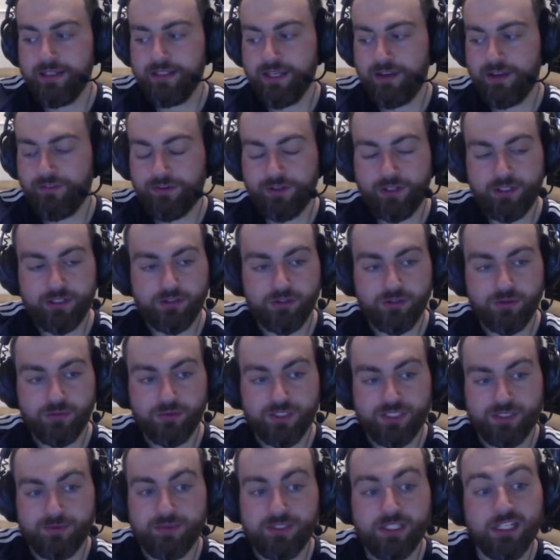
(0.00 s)
could definitely do
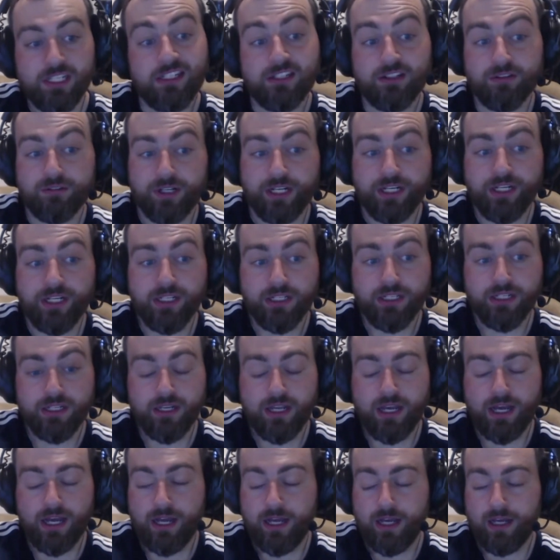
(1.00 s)
with some tinkering.
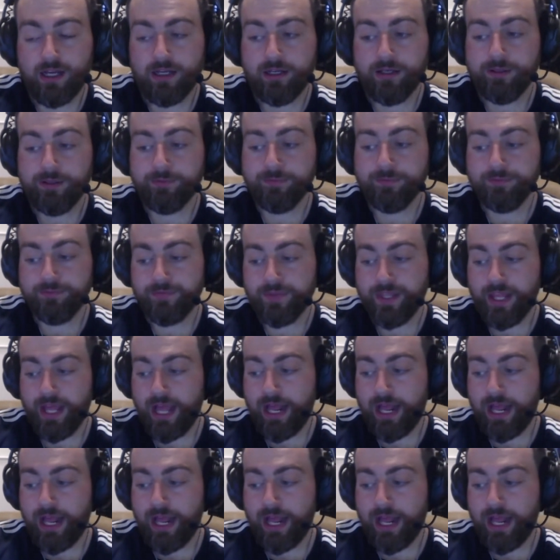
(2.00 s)
And